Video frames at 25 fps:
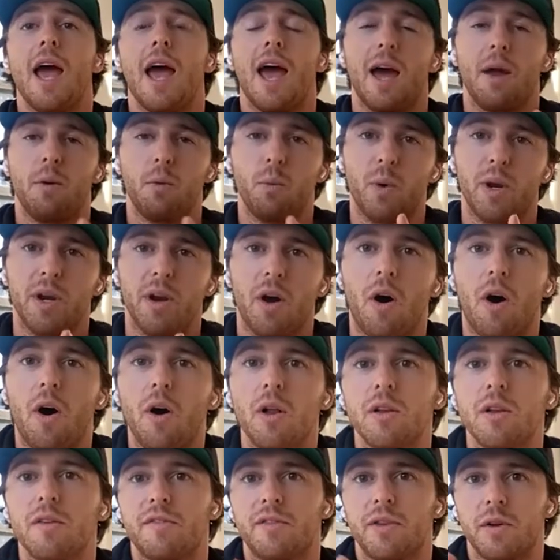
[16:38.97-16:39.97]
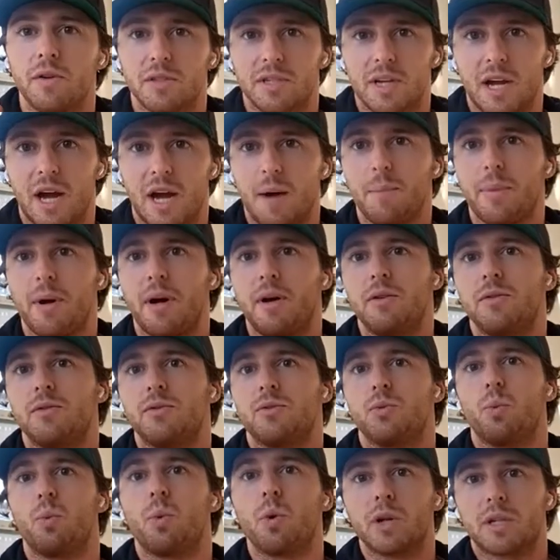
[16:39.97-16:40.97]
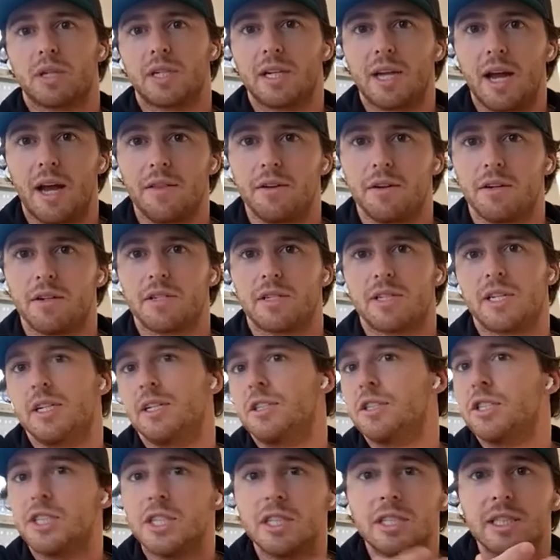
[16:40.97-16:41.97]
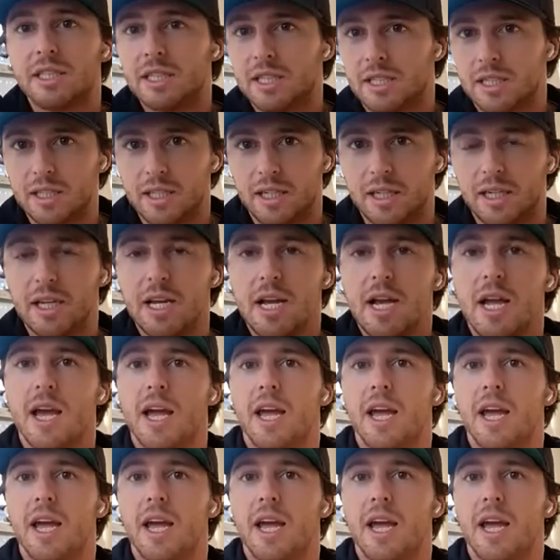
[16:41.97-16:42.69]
And when all of those compounds work together synergistically,